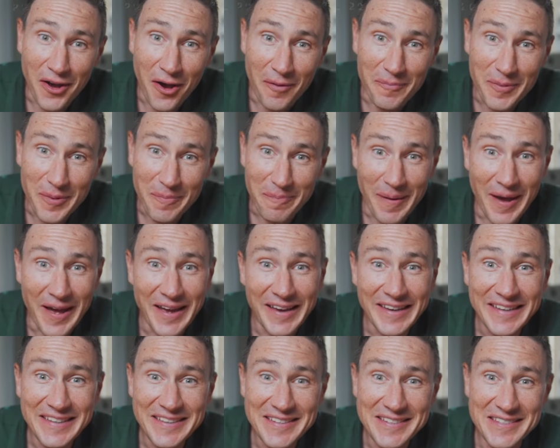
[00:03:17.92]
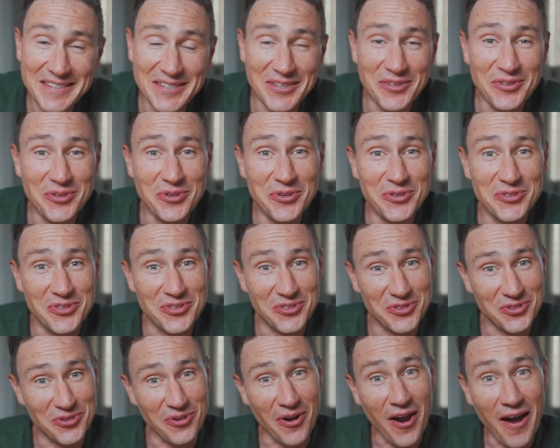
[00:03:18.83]
I'm at pains to use
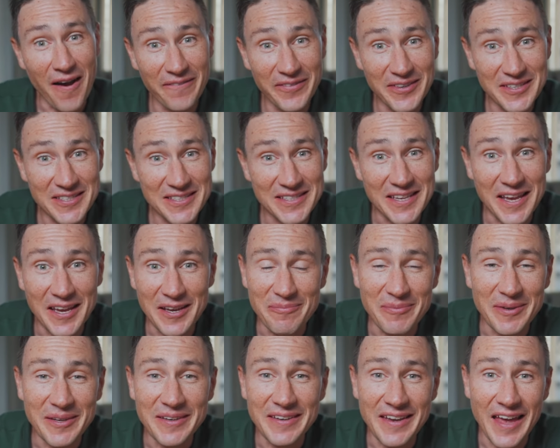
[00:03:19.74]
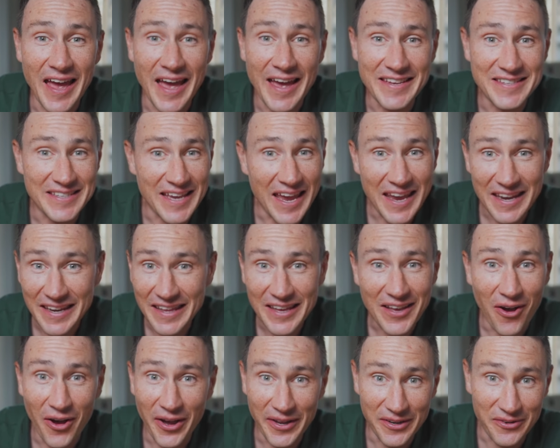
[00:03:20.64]
a Strava segment as any
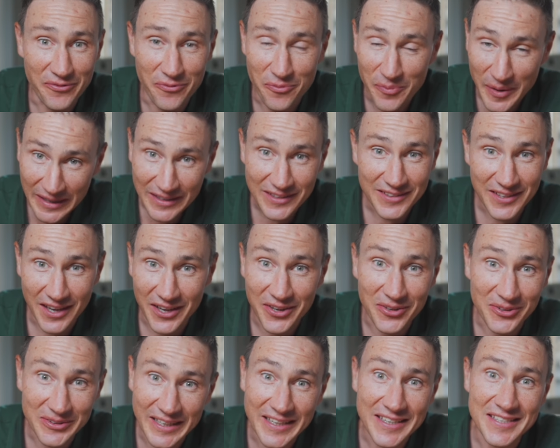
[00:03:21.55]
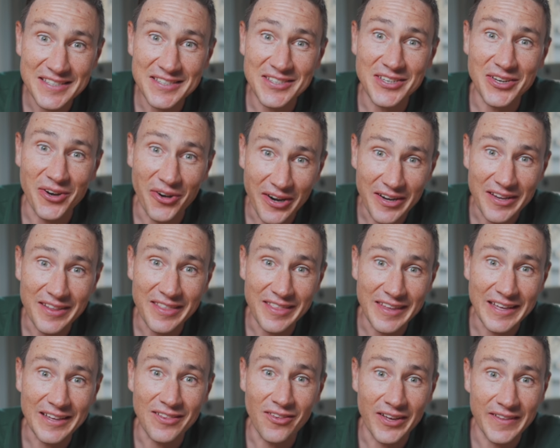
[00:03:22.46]
kind of wind tunnel testing or
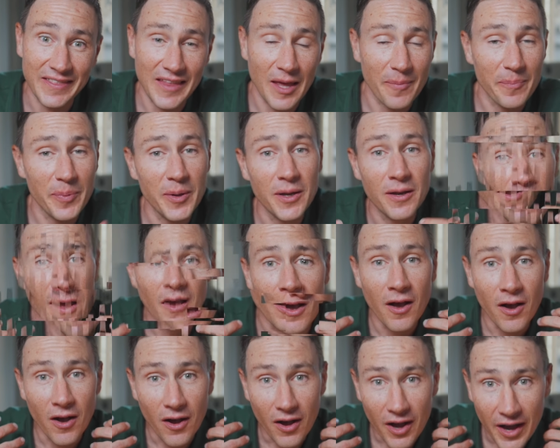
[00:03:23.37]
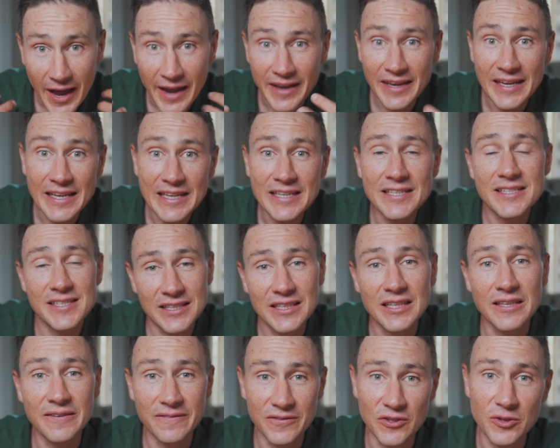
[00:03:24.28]
anything like that, but I need to
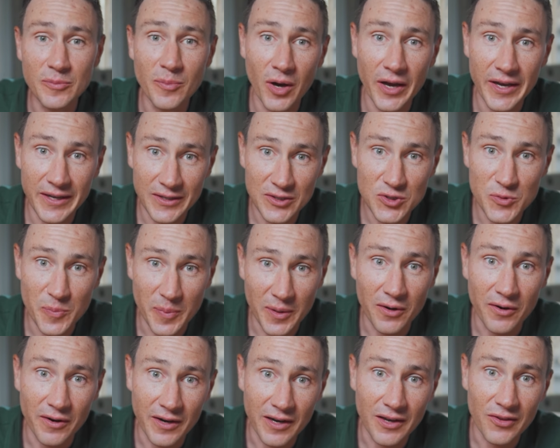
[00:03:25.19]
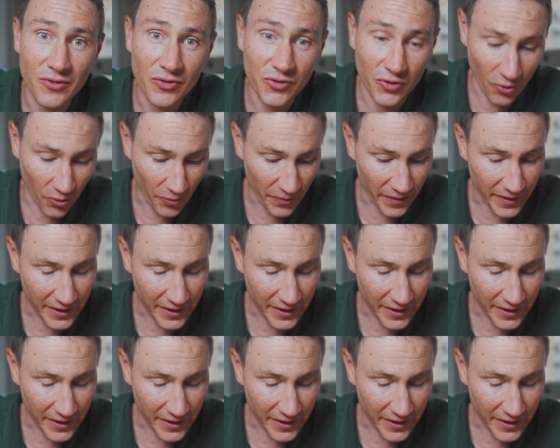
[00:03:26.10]
give you my experience on